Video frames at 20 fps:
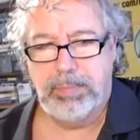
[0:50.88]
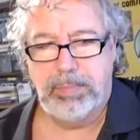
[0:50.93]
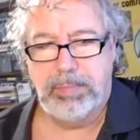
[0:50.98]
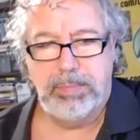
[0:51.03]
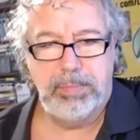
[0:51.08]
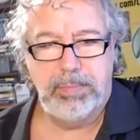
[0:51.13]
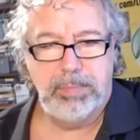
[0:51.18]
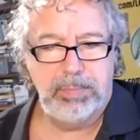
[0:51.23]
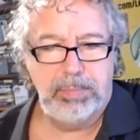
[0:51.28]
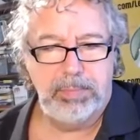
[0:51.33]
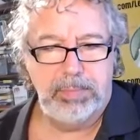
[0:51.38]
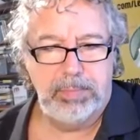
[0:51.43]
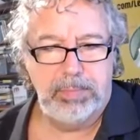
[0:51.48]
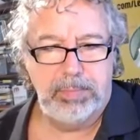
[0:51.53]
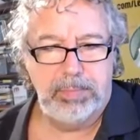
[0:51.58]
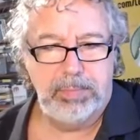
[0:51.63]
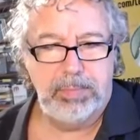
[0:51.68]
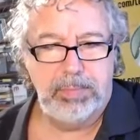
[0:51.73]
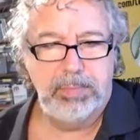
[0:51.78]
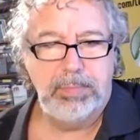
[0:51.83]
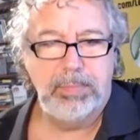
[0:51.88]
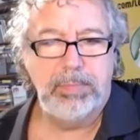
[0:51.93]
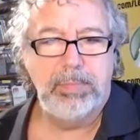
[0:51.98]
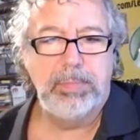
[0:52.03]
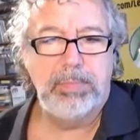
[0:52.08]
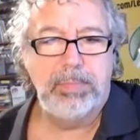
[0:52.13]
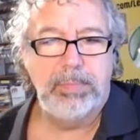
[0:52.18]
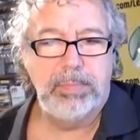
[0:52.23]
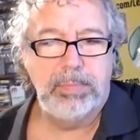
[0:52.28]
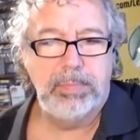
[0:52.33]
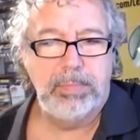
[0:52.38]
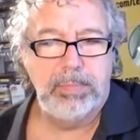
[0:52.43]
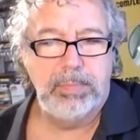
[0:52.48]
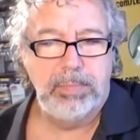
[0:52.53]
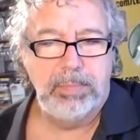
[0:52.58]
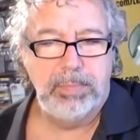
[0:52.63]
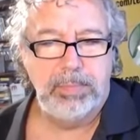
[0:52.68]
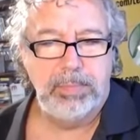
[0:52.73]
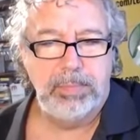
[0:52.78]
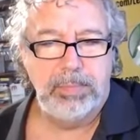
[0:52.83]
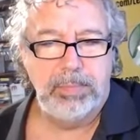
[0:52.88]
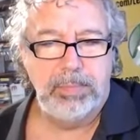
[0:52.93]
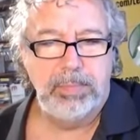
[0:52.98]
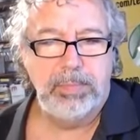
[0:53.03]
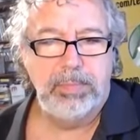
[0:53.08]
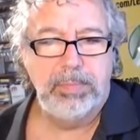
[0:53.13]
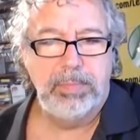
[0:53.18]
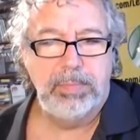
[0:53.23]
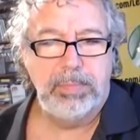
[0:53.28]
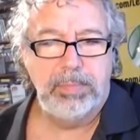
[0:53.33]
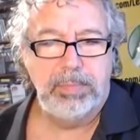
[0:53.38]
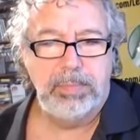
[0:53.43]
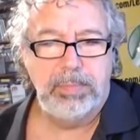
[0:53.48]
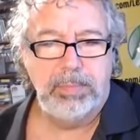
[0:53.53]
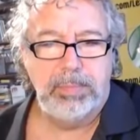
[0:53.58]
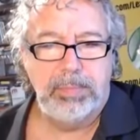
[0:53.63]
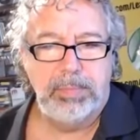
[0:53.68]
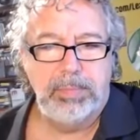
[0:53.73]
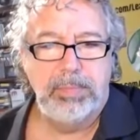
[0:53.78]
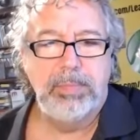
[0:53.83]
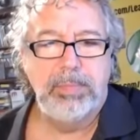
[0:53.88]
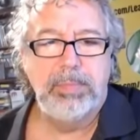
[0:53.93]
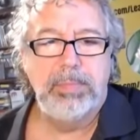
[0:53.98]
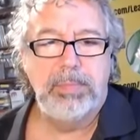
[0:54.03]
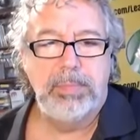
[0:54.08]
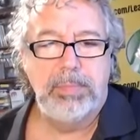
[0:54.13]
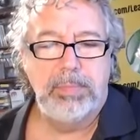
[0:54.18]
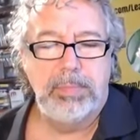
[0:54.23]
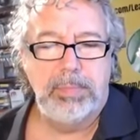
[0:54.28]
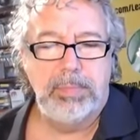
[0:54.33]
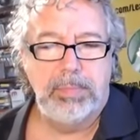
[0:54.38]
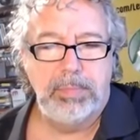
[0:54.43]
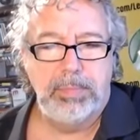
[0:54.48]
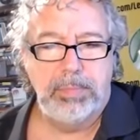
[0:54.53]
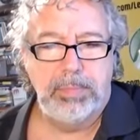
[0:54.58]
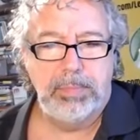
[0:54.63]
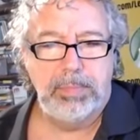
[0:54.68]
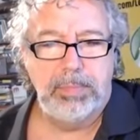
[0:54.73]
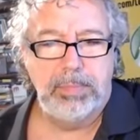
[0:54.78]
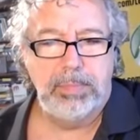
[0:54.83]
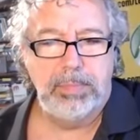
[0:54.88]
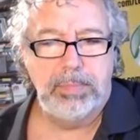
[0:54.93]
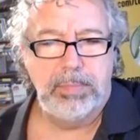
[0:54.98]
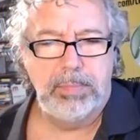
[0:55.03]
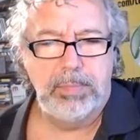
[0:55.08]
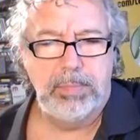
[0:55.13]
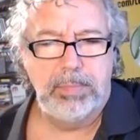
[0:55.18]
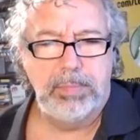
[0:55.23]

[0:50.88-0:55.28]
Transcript: (not speaking)